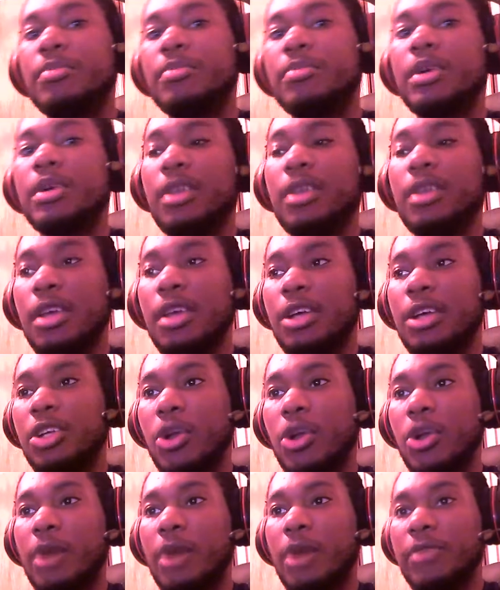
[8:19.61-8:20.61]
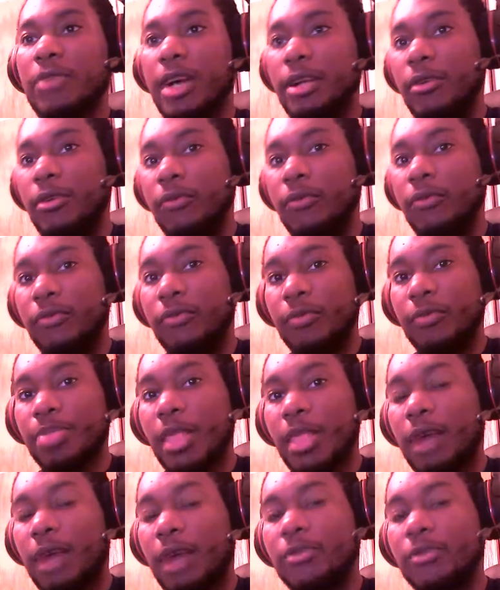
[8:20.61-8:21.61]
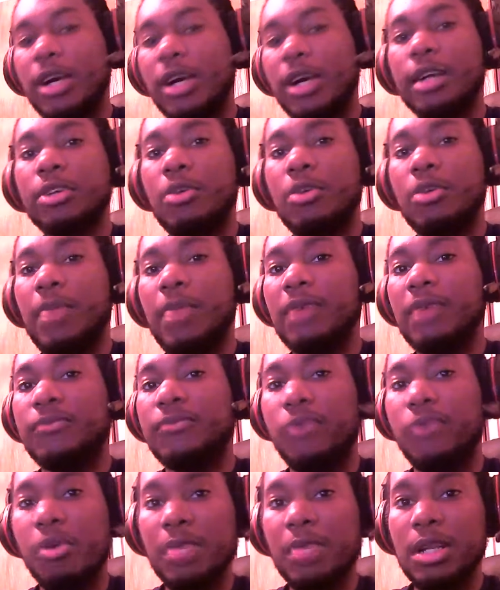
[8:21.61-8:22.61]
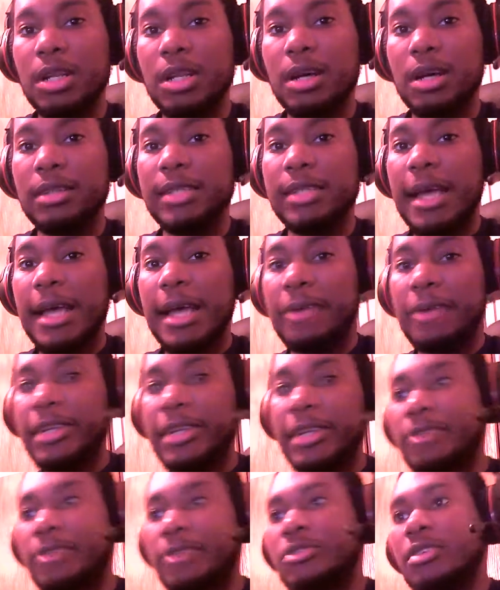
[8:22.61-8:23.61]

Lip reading: But I've kind of got my formula down now